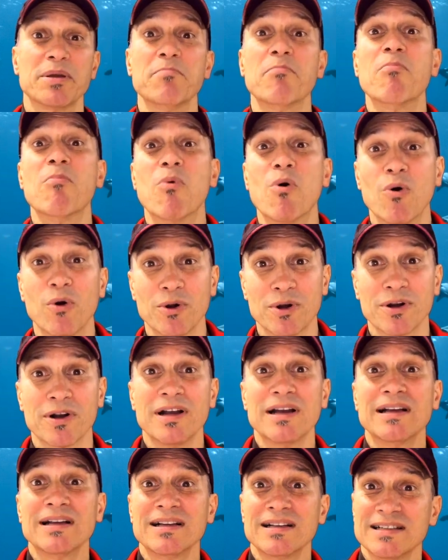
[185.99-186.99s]
more
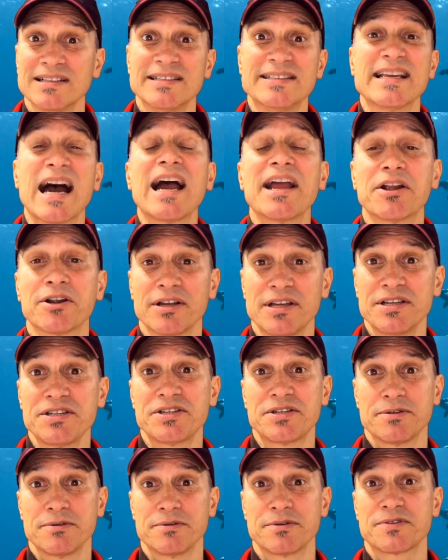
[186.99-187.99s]
dire
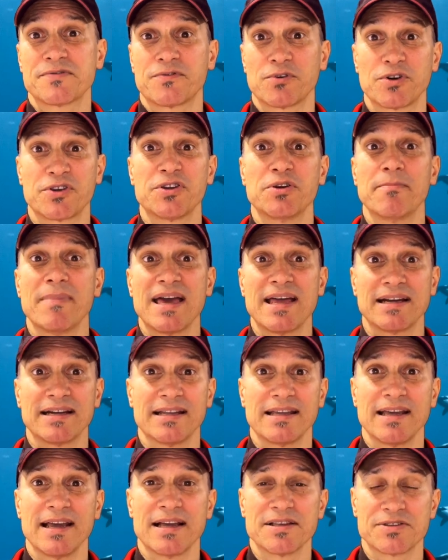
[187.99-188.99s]
issues for
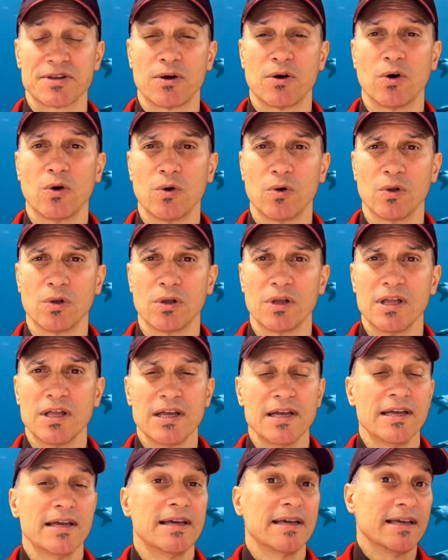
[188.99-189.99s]
humanity as a whole.
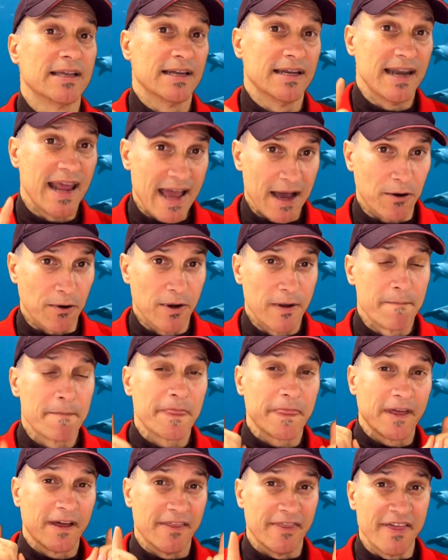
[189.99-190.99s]
Now,
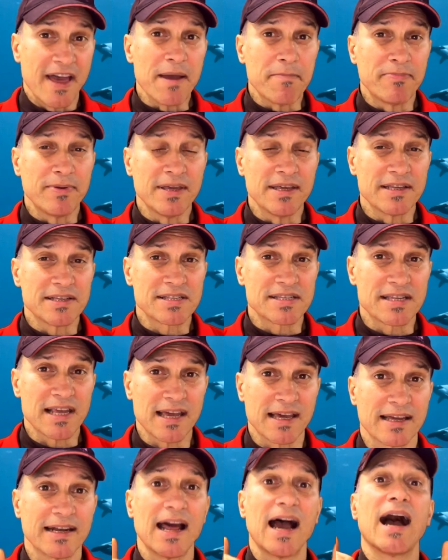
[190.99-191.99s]
that being
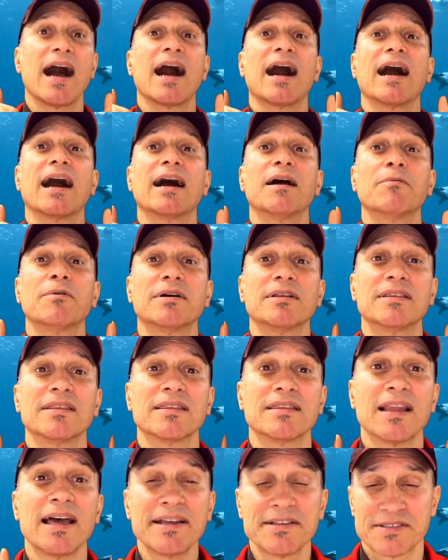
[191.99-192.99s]
said, I would
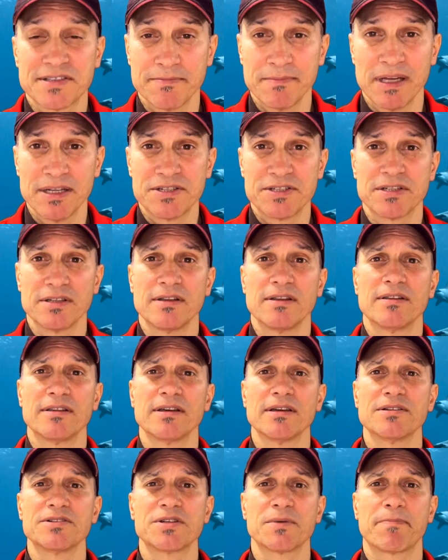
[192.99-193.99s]
like to mention
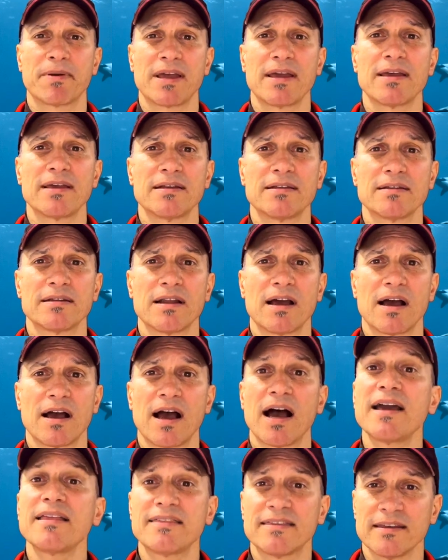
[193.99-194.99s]
that Japan,
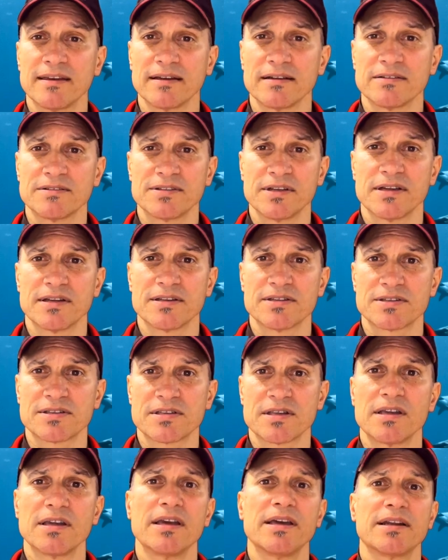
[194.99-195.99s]
I think,
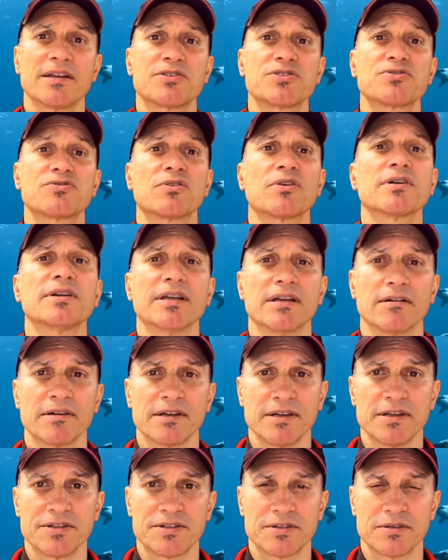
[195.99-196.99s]
does an extraordinary
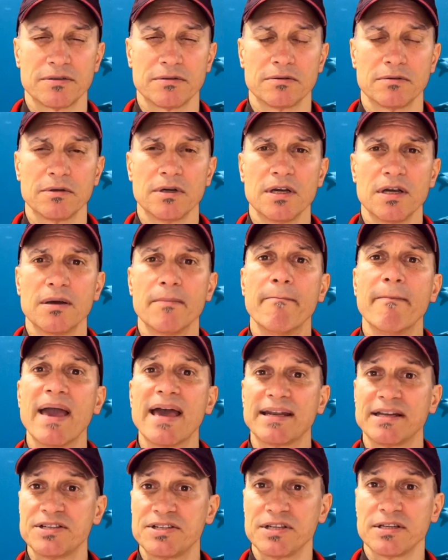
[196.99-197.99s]
issue
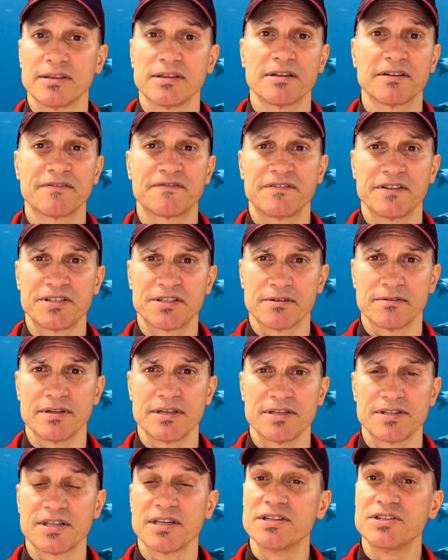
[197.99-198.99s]
managing their
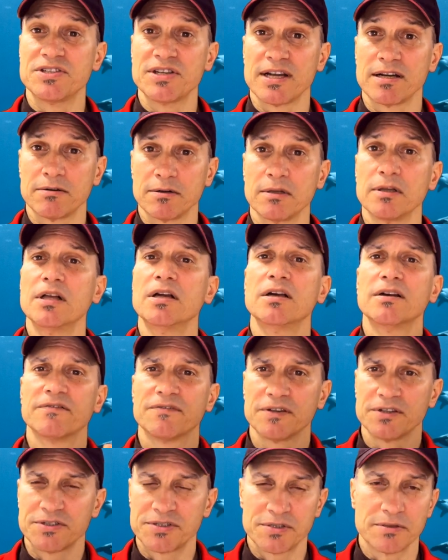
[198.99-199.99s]
fisheries in general
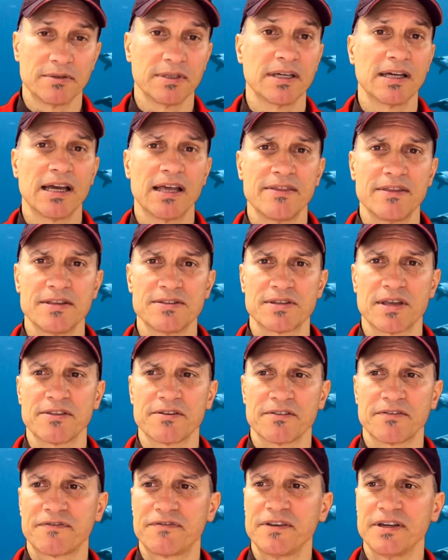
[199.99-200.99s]
for tuna and these
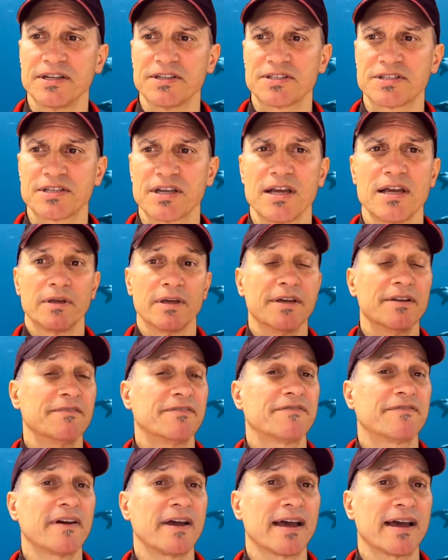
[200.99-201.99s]
other fish. In
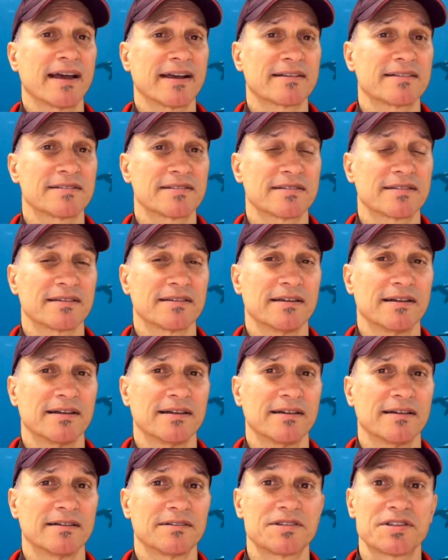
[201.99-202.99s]
fact,
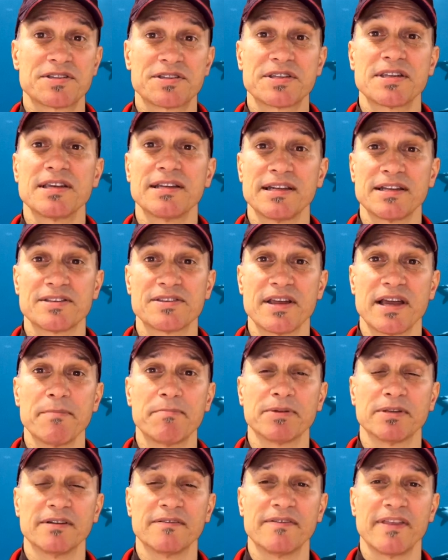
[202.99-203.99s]
uh, to see an
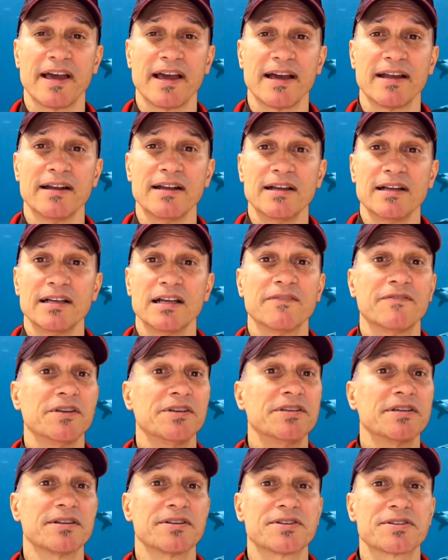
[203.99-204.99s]
example of that, if you
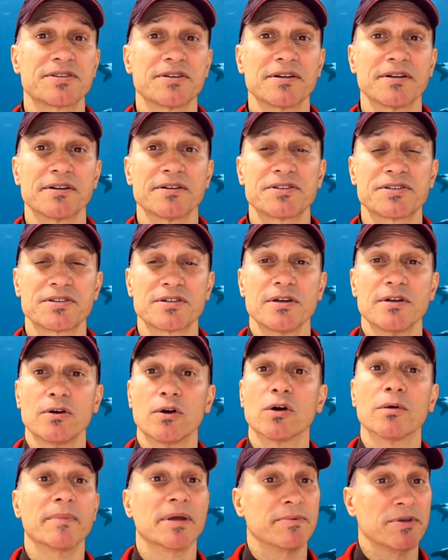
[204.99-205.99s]
did a search,
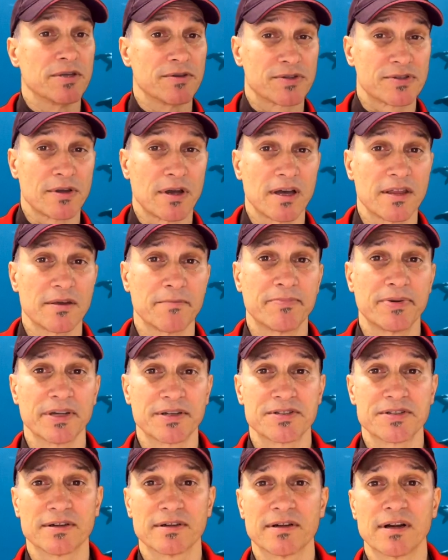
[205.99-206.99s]
or maybe you saw the
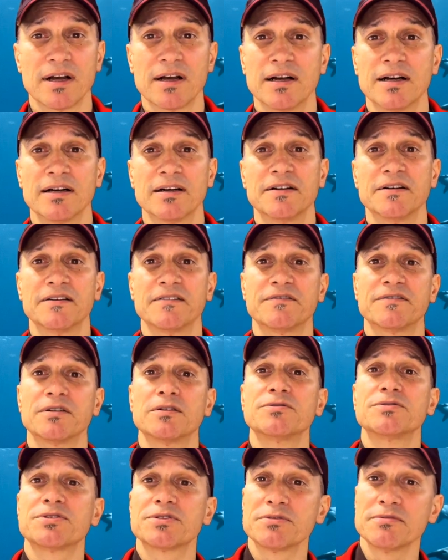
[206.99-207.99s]
picture of
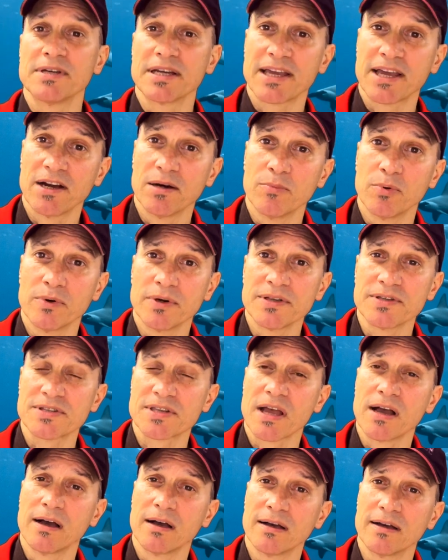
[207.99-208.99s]
tuna cowboys
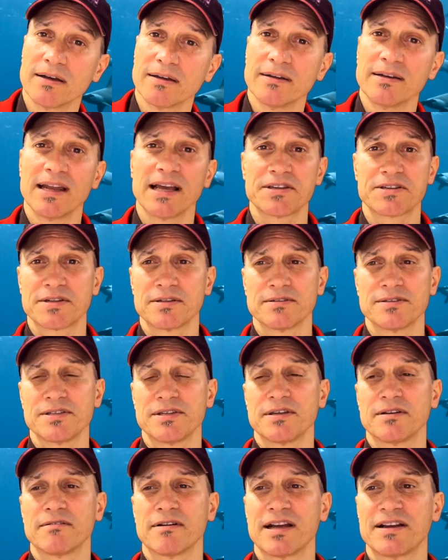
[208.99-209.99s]
on National
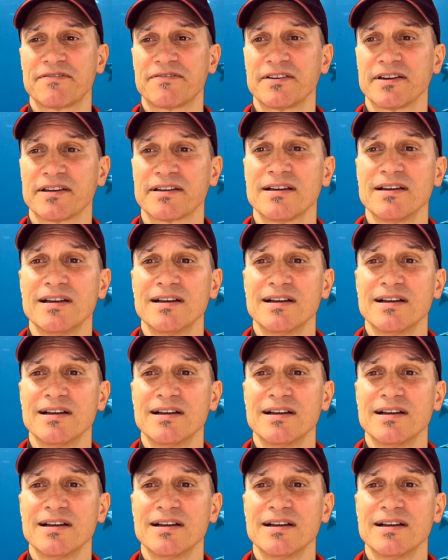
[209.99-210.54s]
Geographic,